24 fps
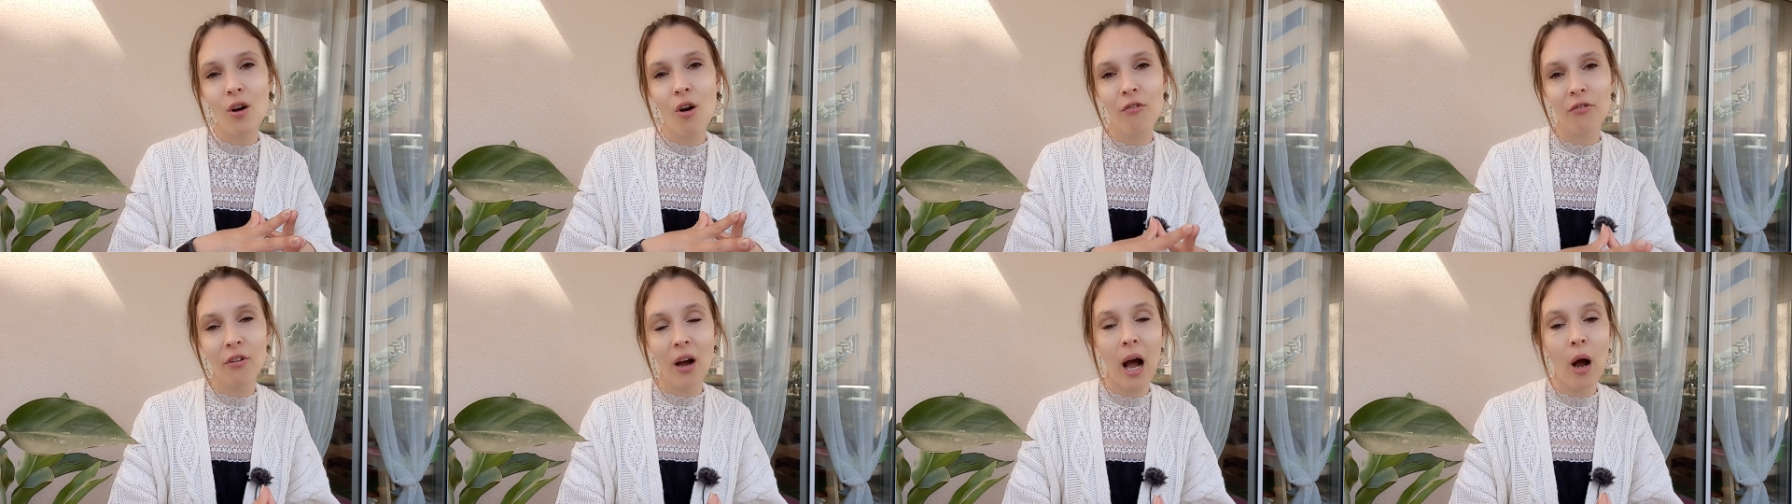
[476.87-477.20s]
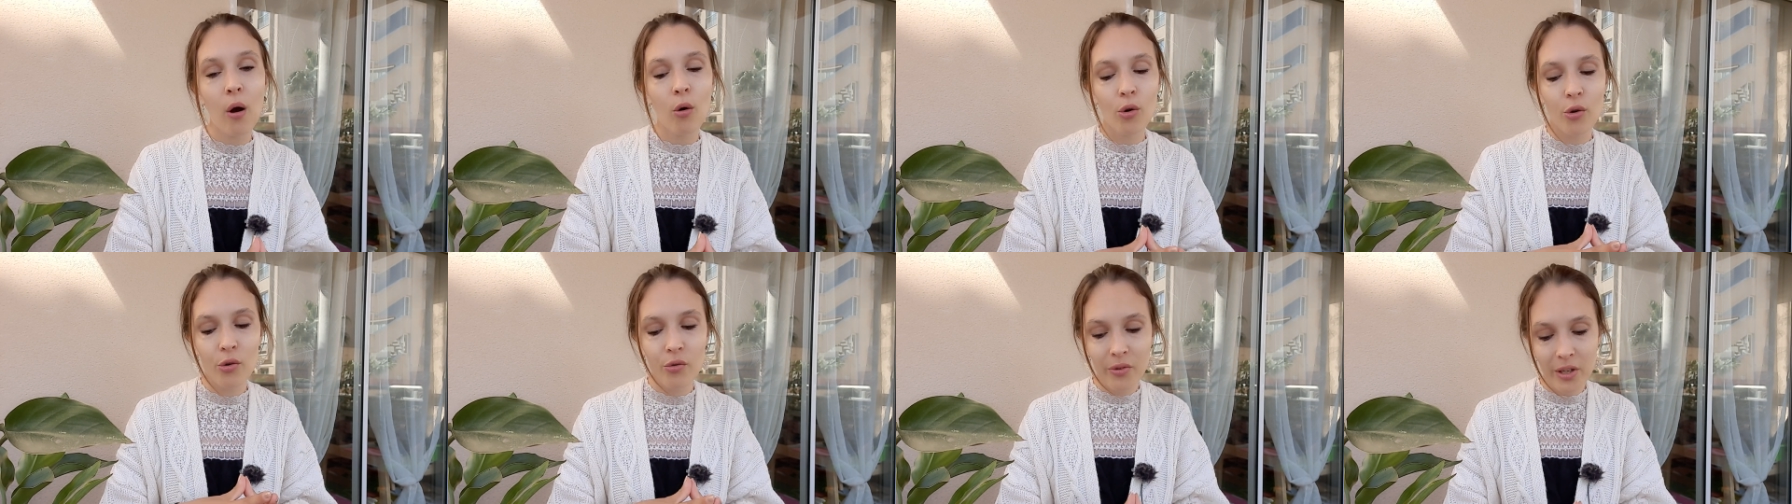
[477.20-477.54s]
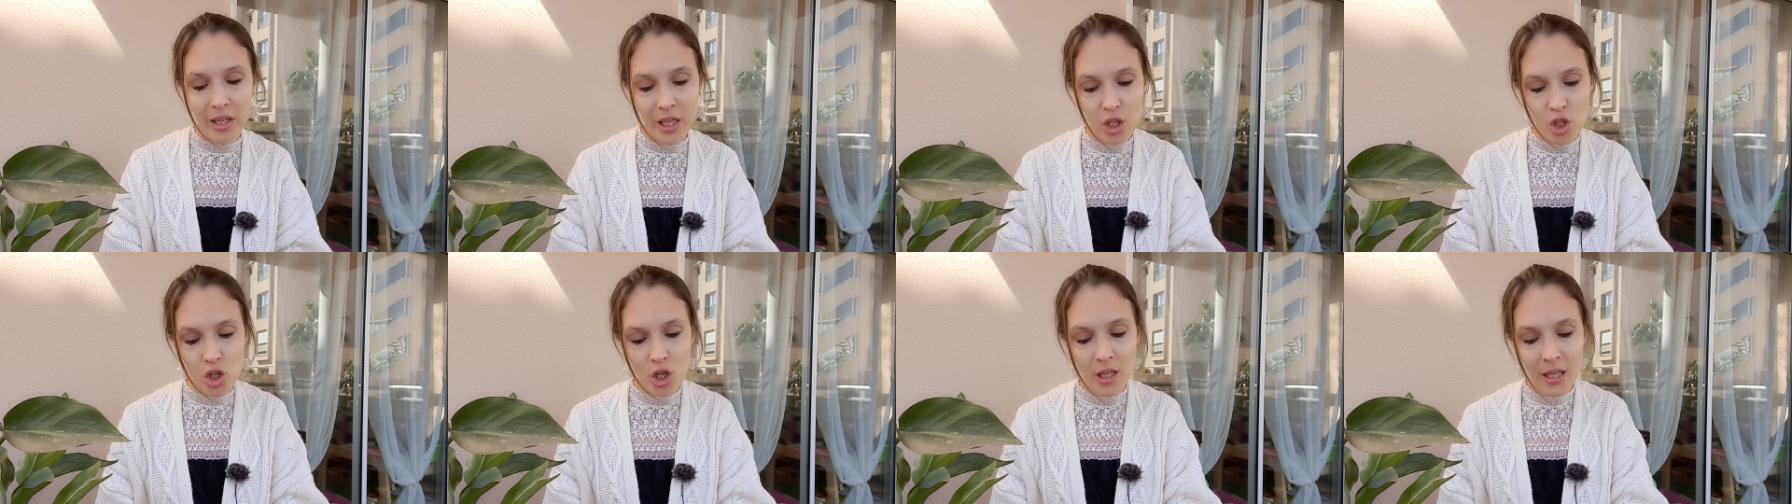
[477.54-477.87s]
of our
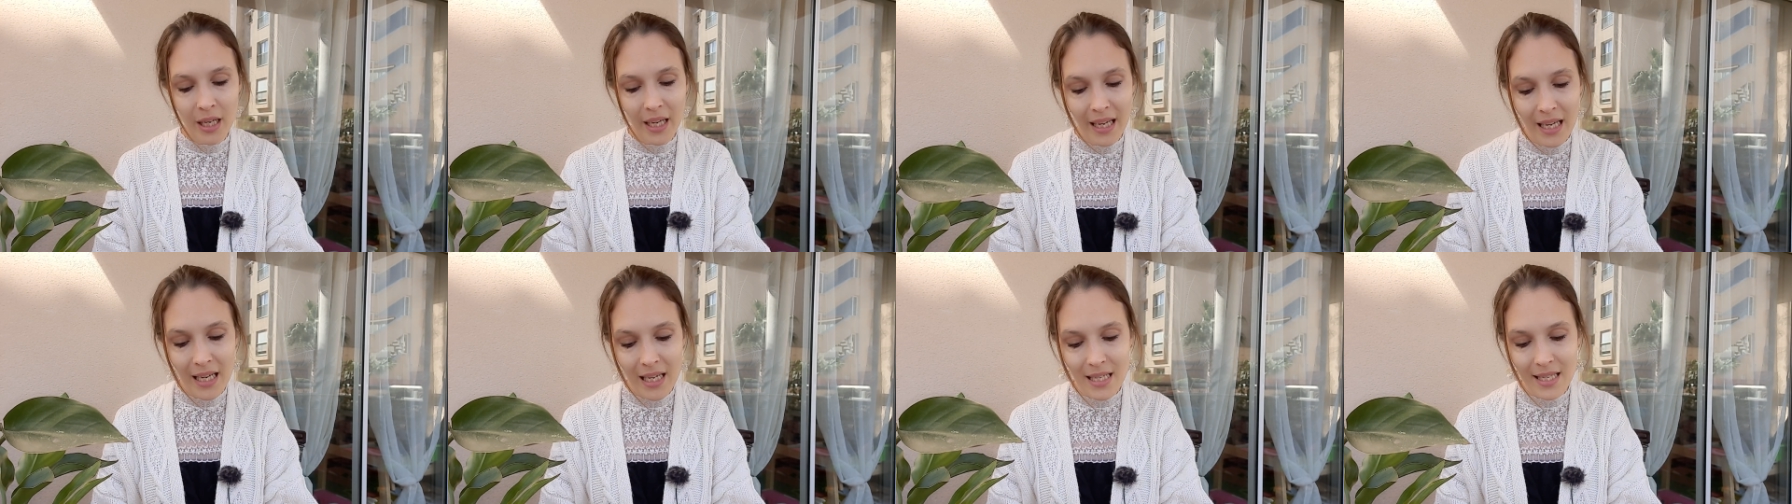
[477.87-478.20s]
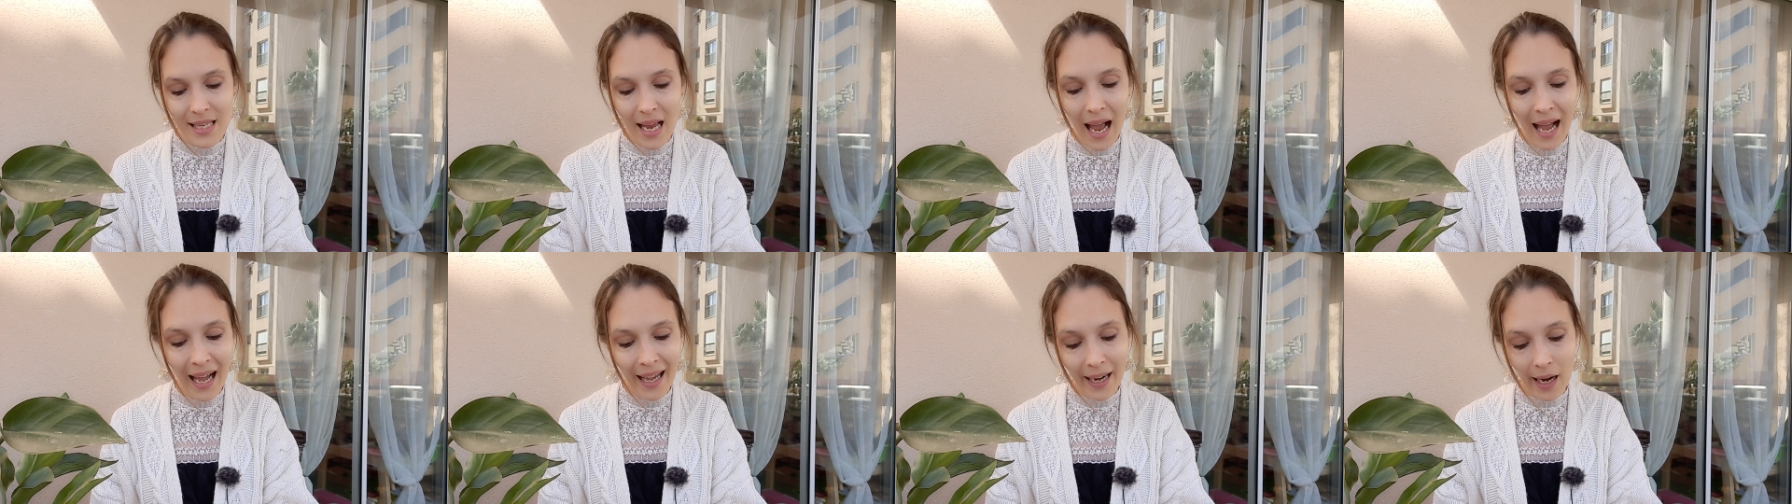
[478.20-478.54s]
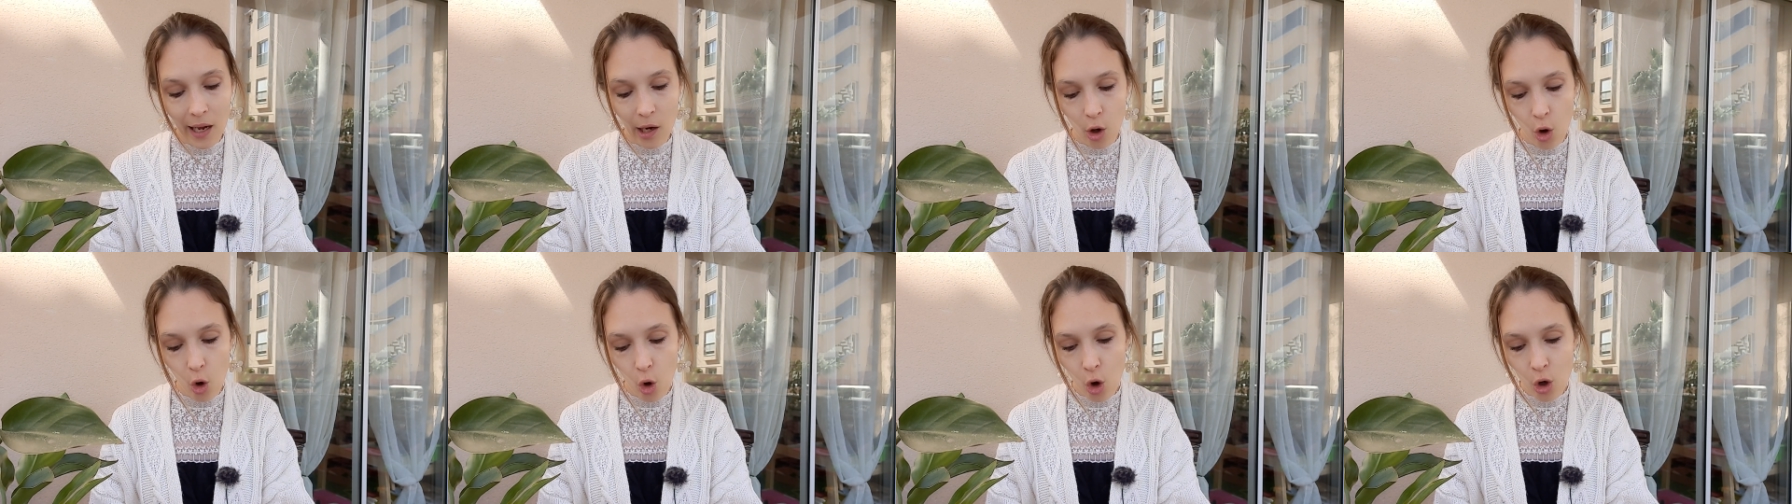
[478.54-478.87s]
region is
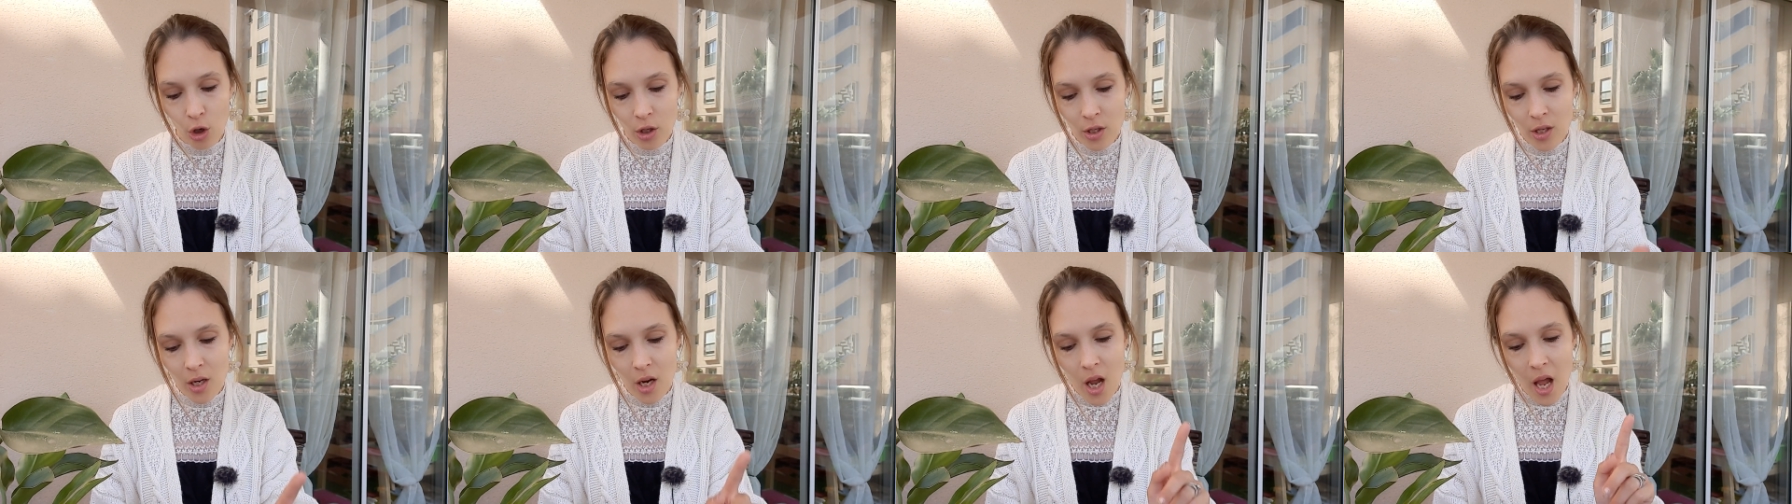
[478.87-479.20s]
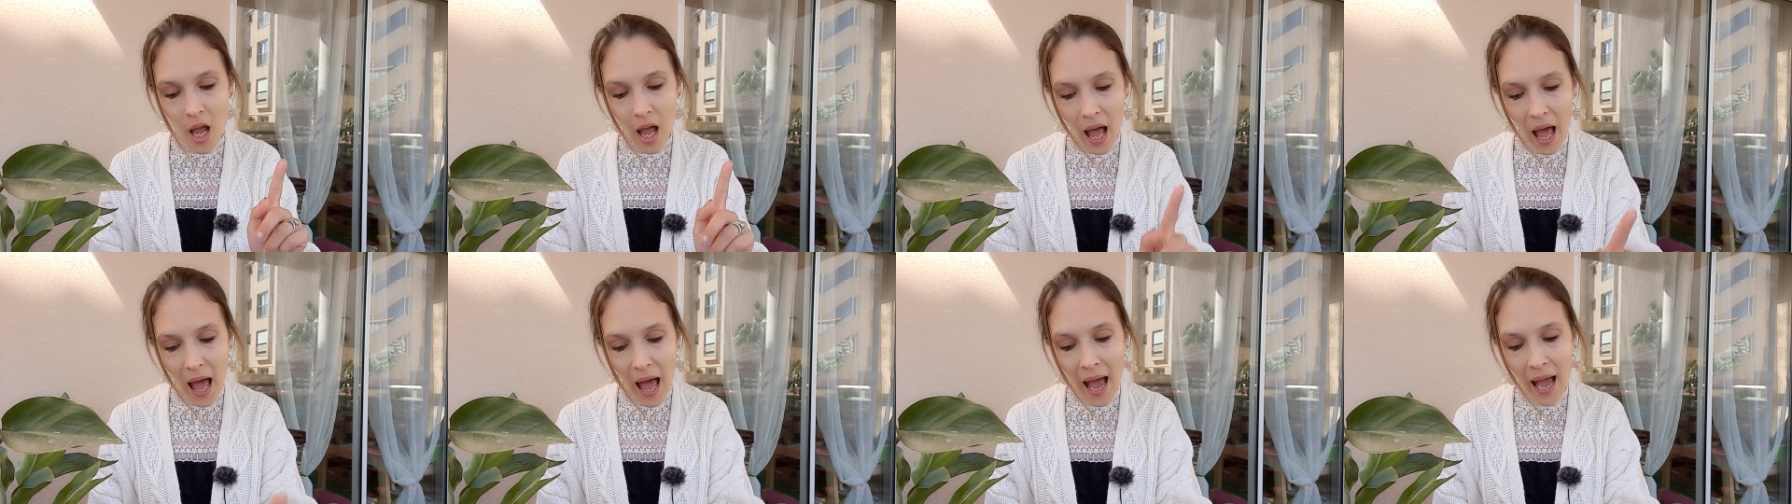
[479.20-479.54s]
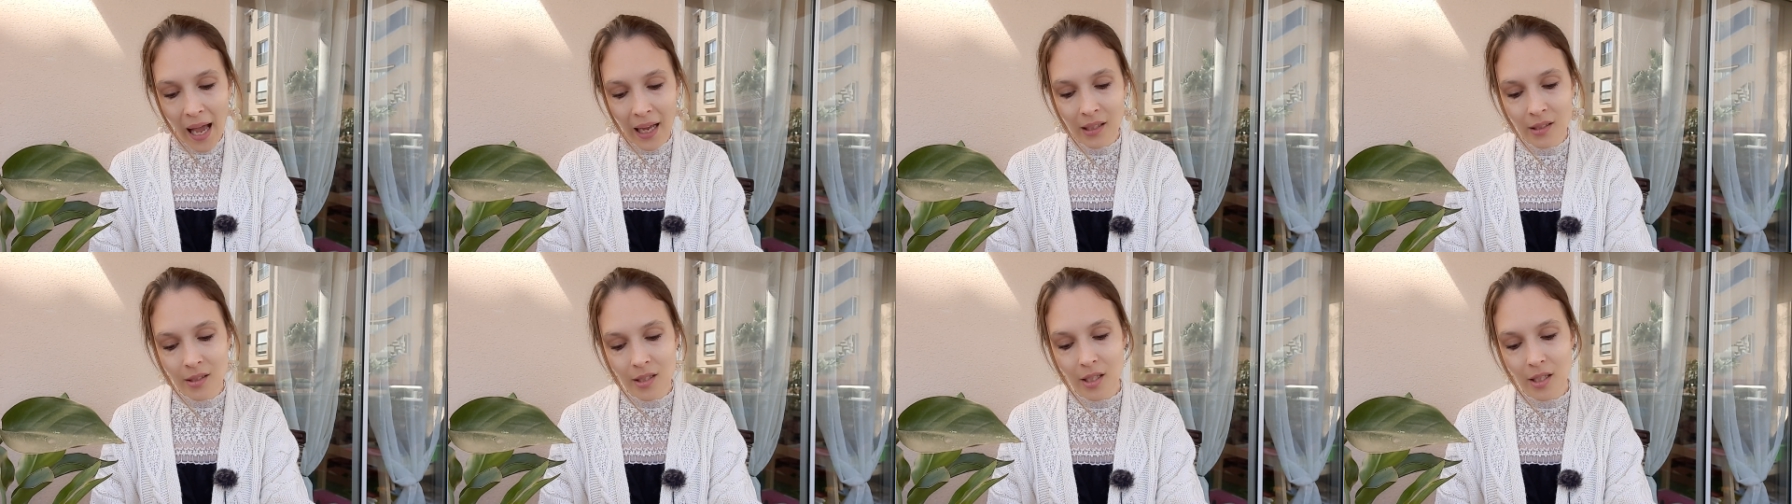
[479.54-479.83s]
Aragon and